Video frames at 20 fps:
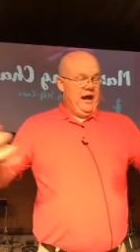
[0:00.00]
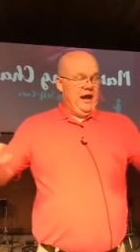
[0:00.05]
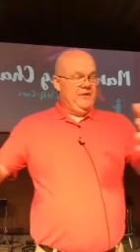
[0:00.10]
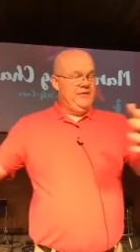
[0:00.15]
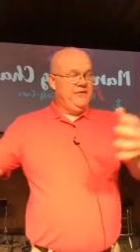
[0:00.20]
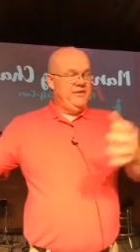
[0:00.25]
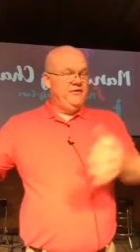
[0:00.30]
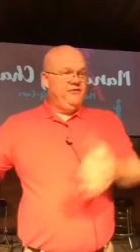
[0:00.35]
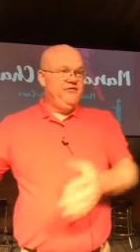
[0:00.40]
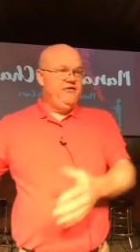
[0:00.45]

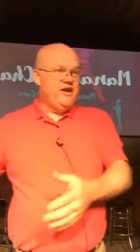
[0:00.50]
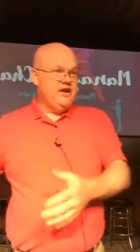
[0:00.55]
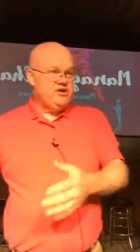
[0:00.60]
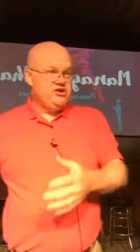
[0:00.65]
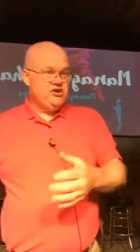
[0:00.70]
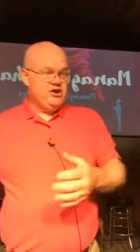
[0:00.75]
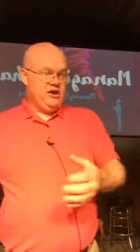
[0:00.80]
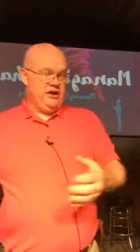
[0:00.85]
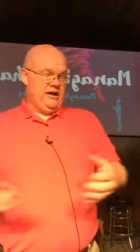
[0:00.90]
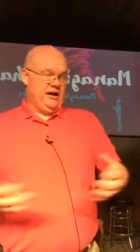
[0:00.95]
and the
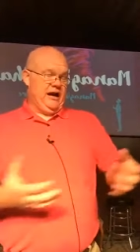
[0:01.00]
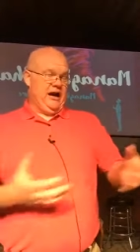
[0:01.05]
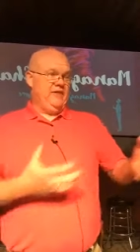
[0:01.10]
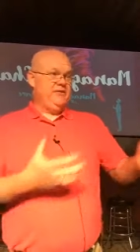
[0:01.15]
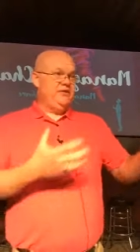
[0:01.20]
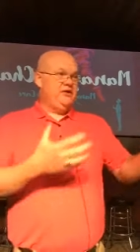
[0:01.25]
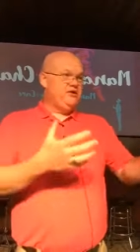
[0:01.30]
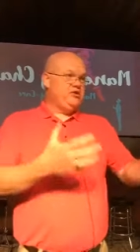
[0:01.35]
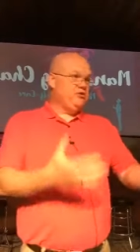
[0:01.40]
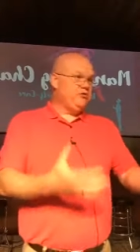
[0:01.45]
vision
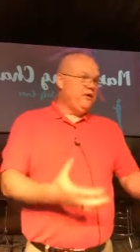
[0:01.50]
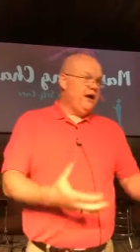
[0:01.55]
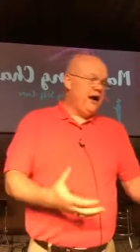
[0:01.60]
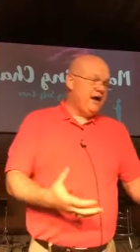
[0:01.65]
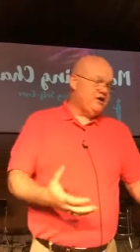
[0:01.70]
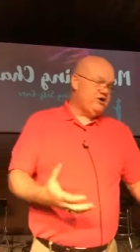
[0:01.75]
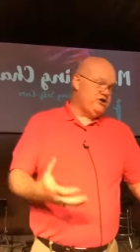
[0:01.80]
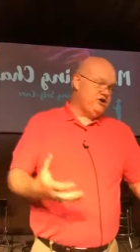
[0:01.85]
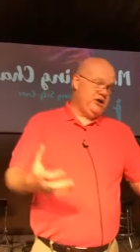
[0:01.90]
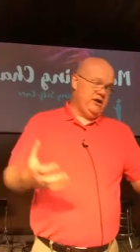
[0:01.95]
and the
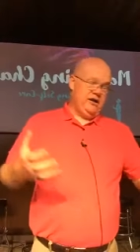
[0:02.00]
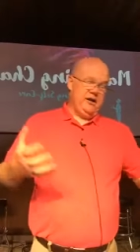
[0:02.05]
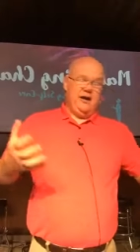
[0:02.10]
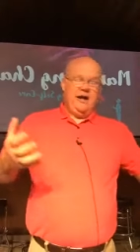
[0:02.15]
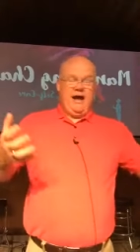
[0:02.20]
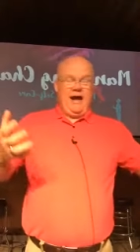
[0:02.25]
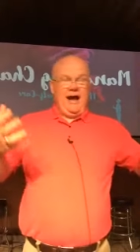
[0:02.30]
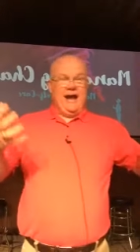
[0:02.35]
direction